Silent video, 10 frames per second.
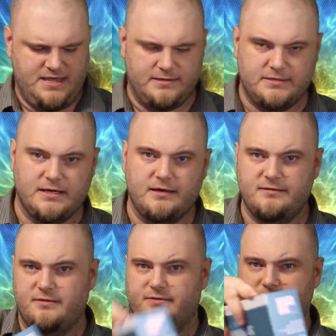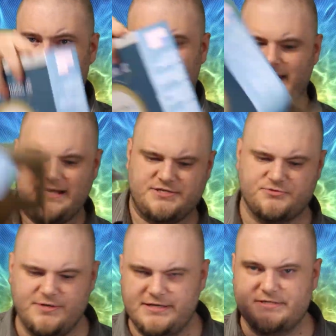And last
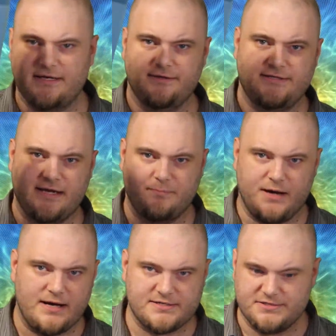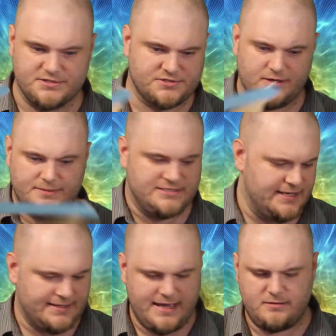3D Solutech box, as you saw me
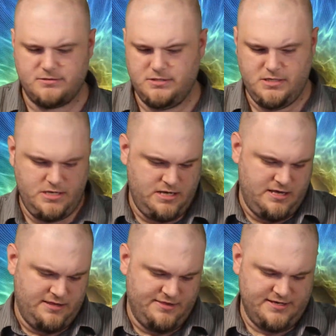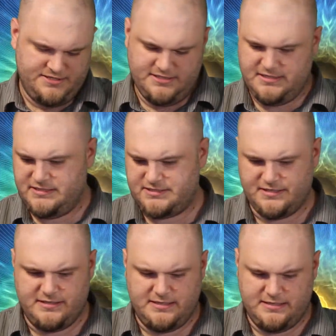take out. This
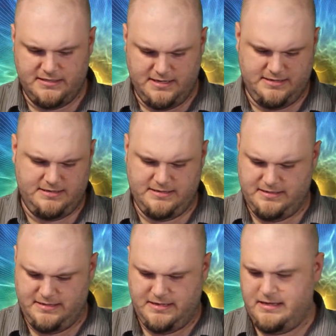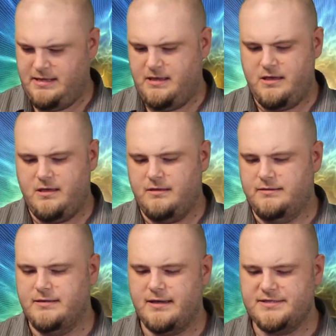is the
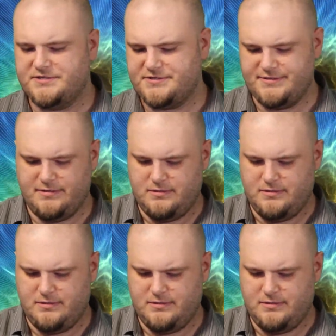nice